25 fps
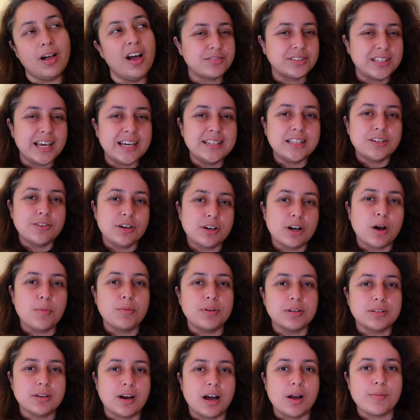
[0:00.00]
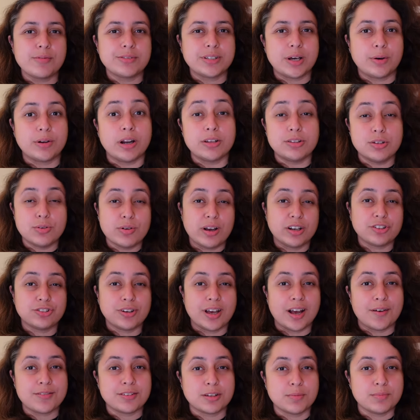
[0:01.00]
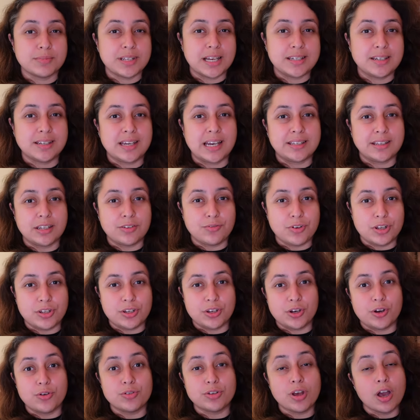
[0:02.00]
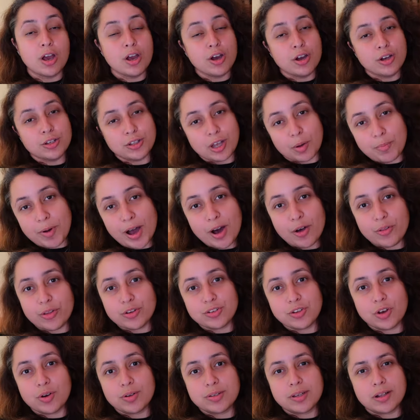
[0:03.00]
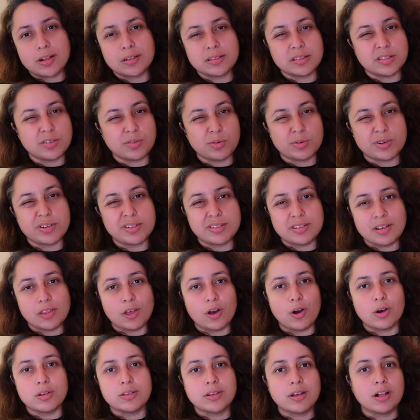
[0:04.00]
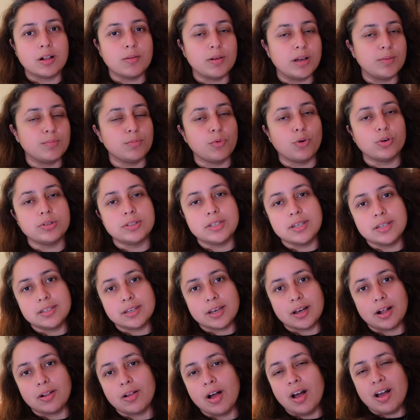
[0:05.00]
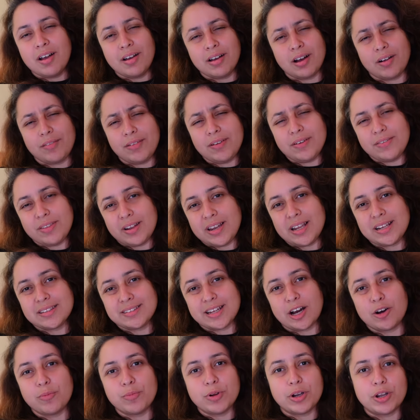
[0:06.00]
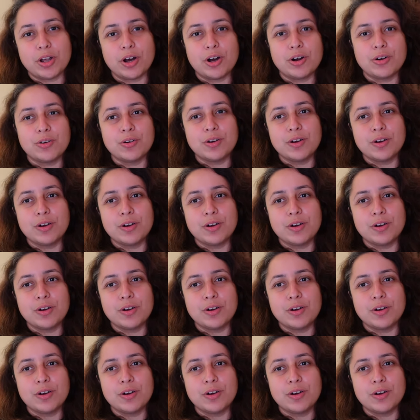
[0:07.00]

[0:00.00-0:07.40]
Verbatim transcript: I've stayed here a couple of times now and I do actually have some dedicated videos about this hotel, so if you want to see the hotel in more detail, I'll leave the links down below.